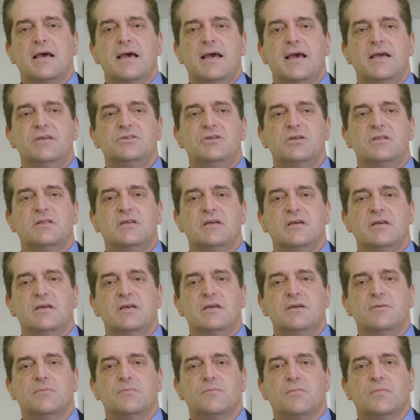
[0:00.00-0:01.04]

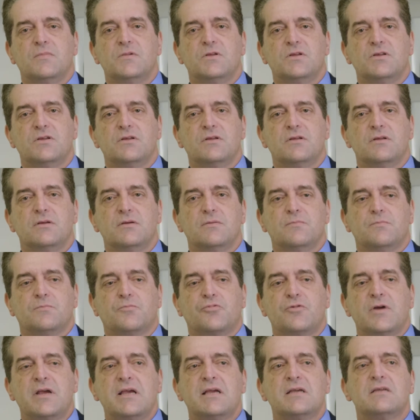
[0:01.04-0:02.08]
AGT
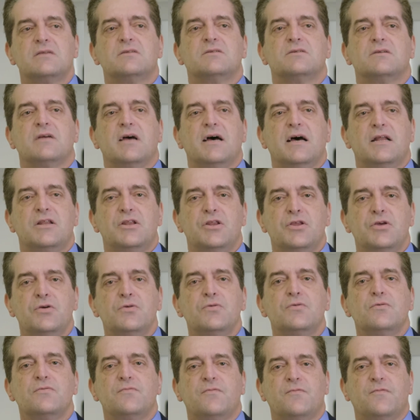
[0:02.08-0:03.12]
brings a
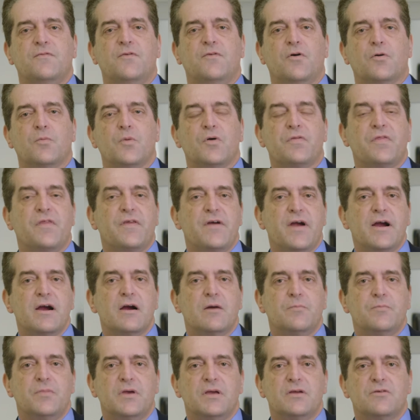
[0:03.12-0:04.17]
new form of
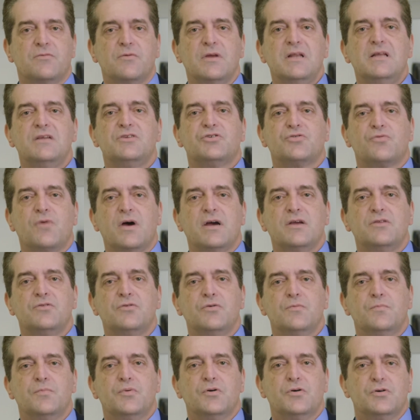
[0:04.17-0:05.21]
therapy, really trying
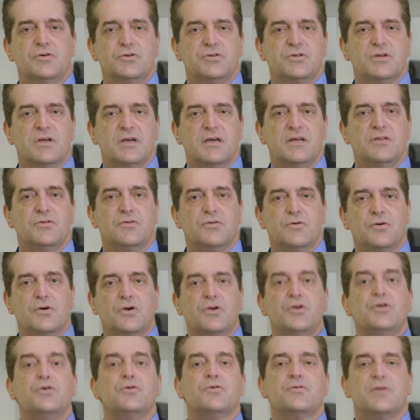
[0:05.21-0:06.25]
to push into
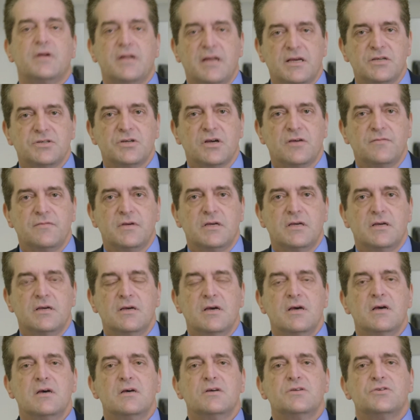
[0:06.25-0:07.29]
curing
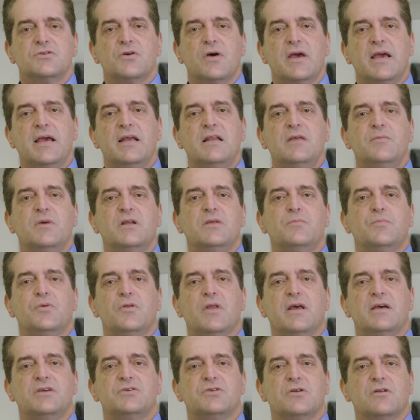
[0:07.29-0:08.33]
HIV. So any
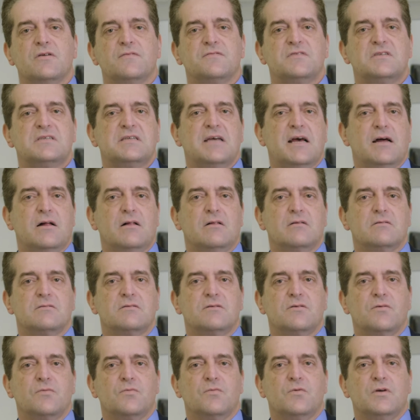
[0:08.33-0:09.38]
manipulation of
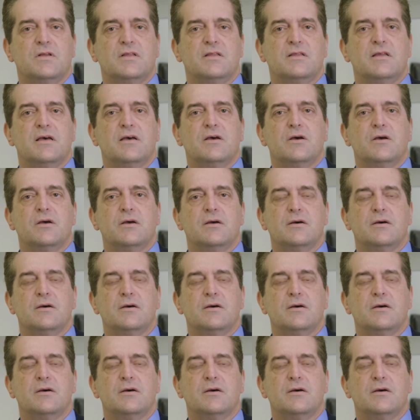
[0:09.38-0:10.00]
cells with the